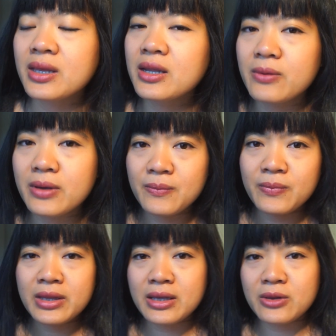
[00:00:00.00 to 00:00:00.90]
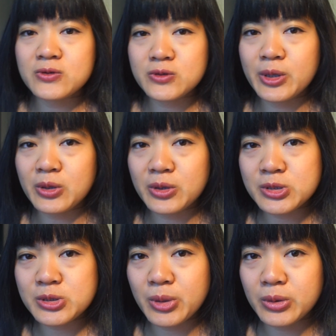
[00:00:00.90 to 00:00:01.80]
Anyway, those are my
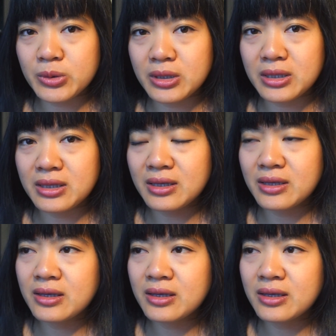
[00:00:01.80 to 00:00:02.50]
thoughts about the